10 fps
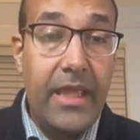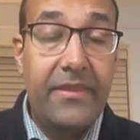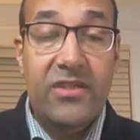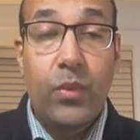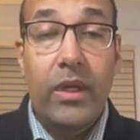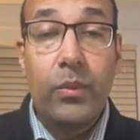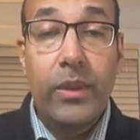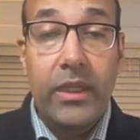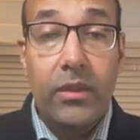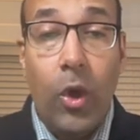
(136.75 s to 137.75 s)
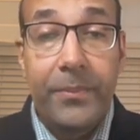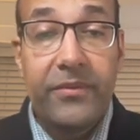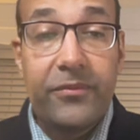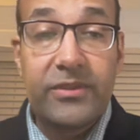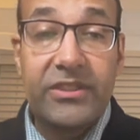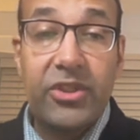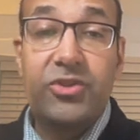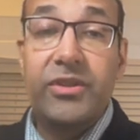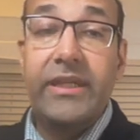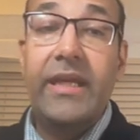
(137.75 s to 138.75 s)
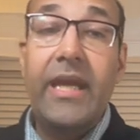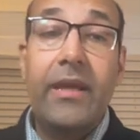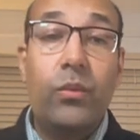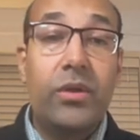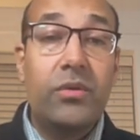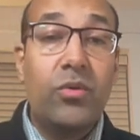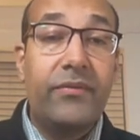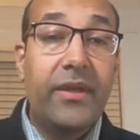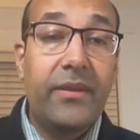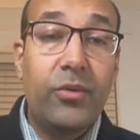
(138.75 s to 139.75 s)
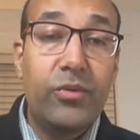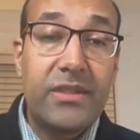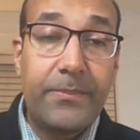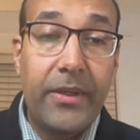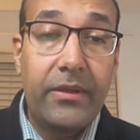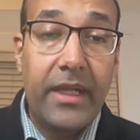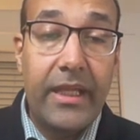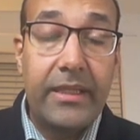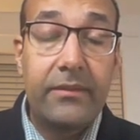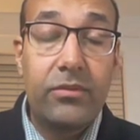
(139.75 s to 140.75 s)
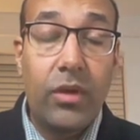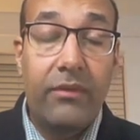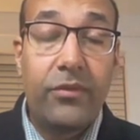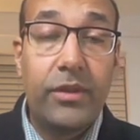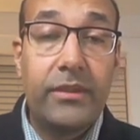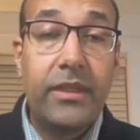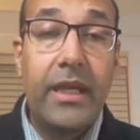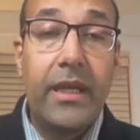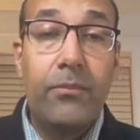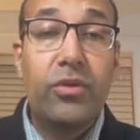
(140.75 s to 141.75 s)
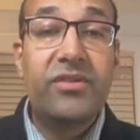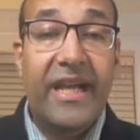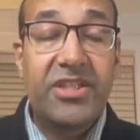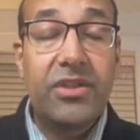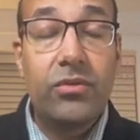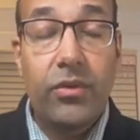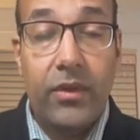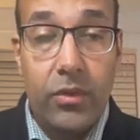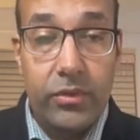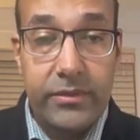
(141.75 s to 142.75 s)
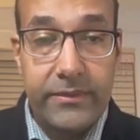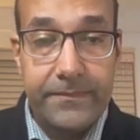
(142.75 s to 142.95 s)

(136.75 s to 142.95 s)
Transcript: That's why we opt for surgery with removing the bony spur and to avoid more traction to the cord.